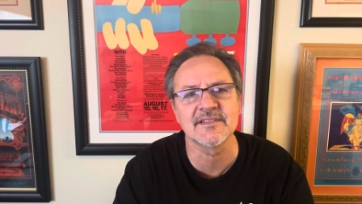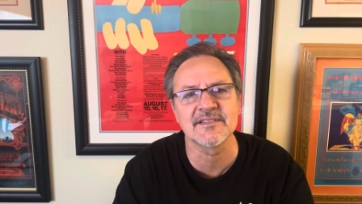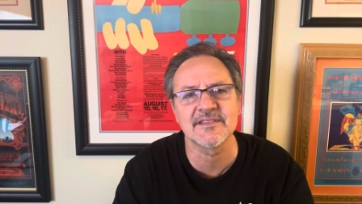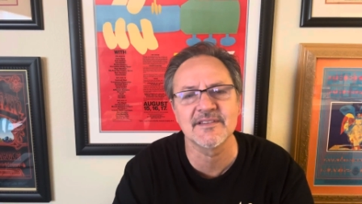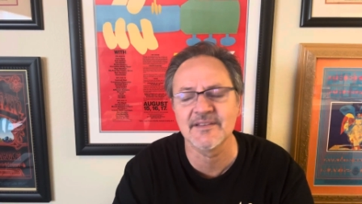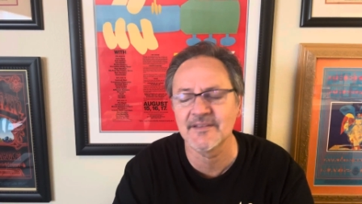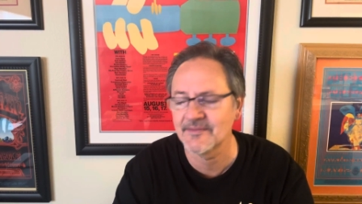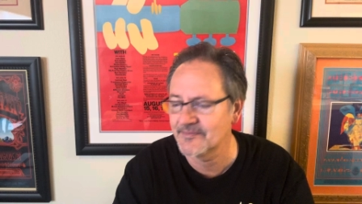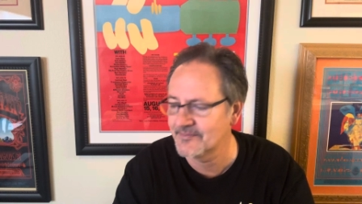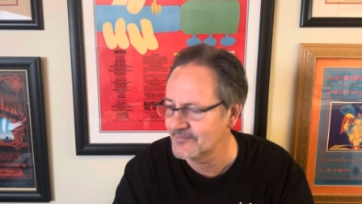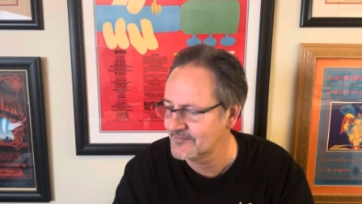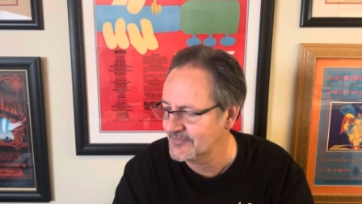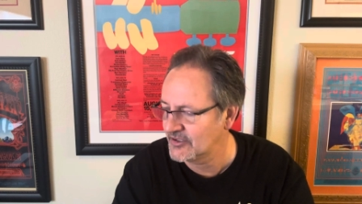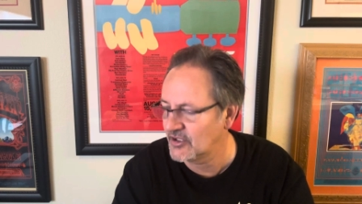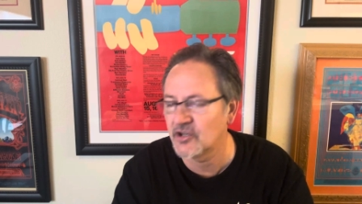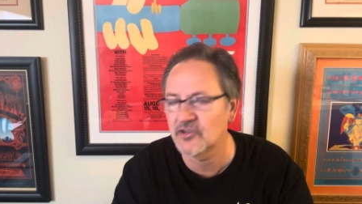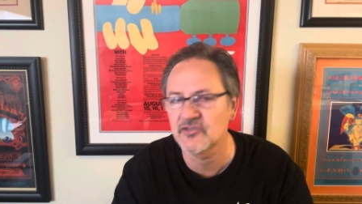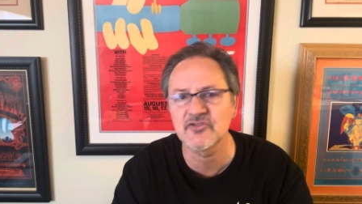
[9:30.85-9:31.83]
the
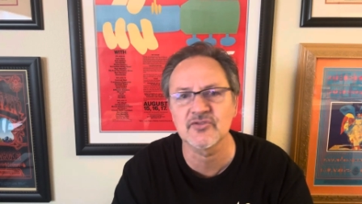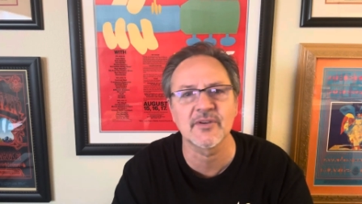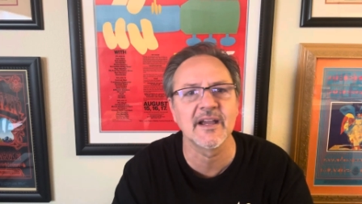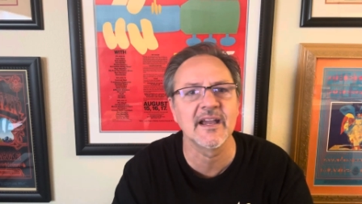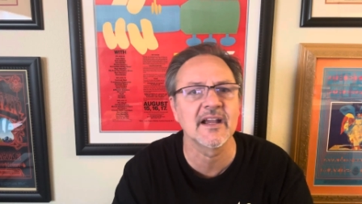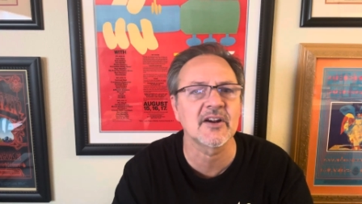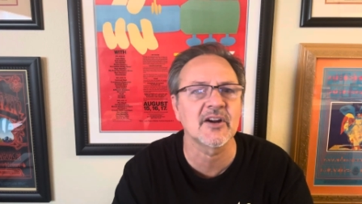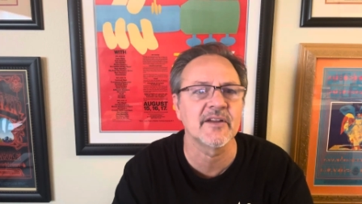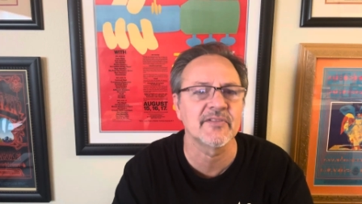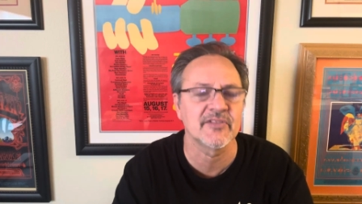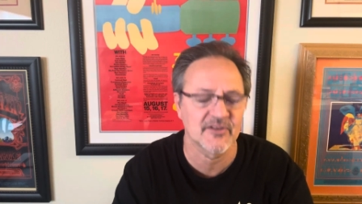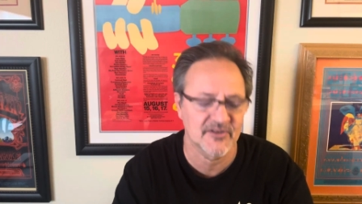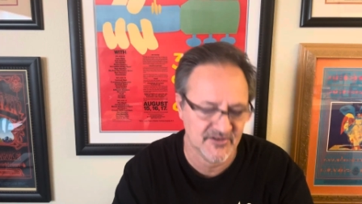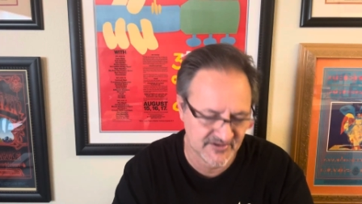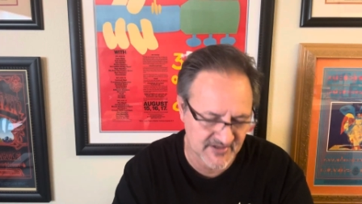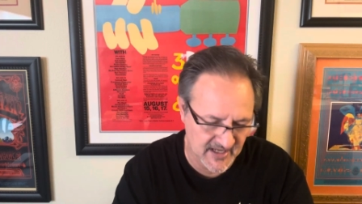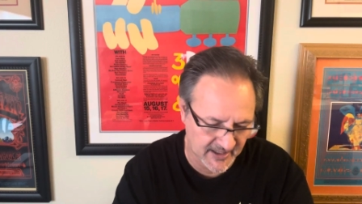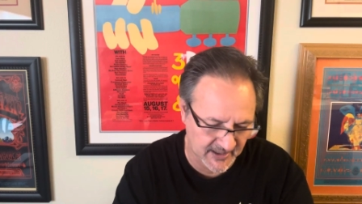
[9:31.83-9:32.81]
long track on their
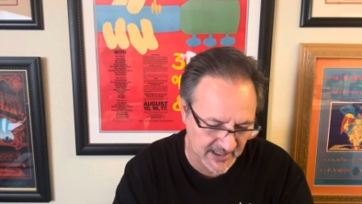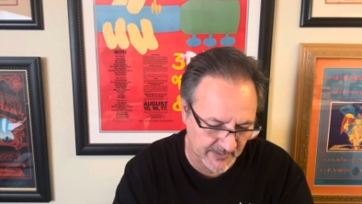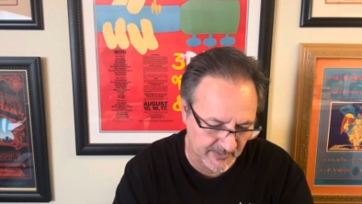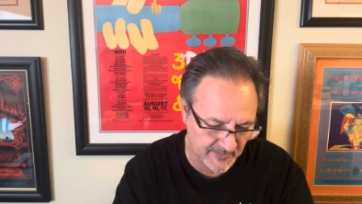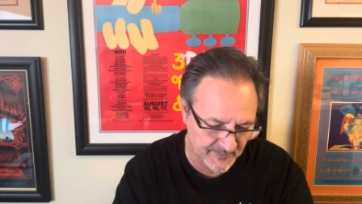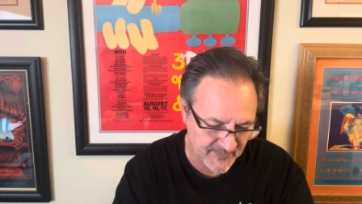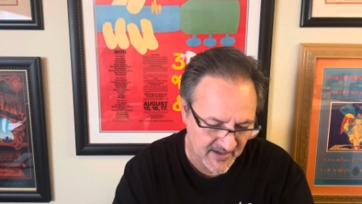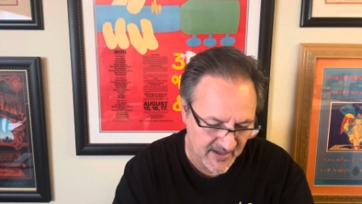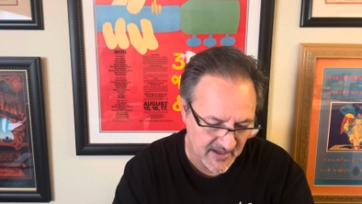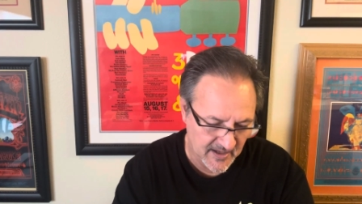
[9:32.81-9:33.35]
second album.